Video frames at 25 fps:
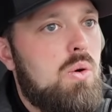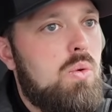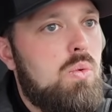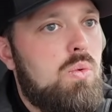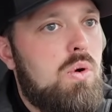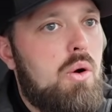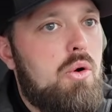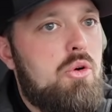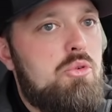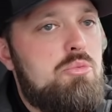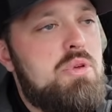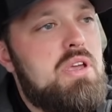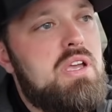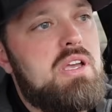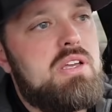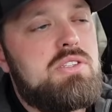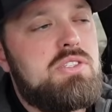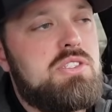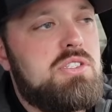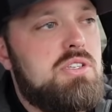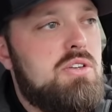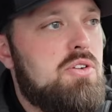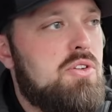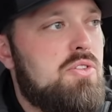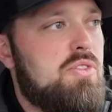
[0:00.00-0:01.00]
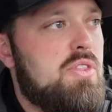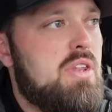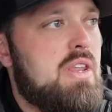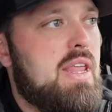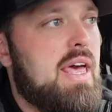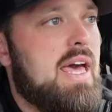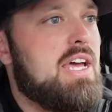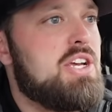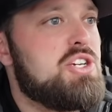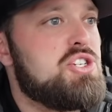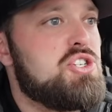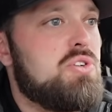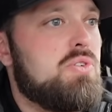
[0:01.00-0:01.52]
what would be considered the
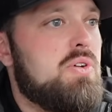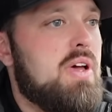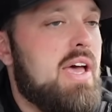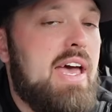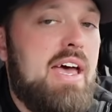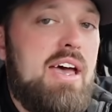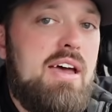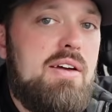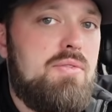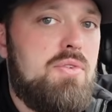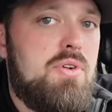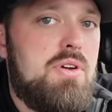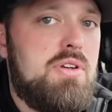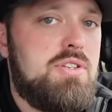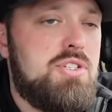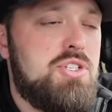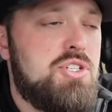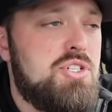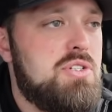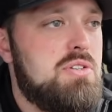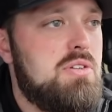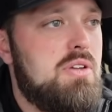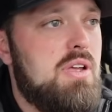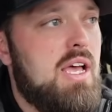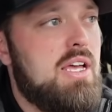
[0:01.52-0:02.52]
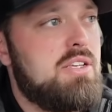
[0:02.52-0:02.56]
national average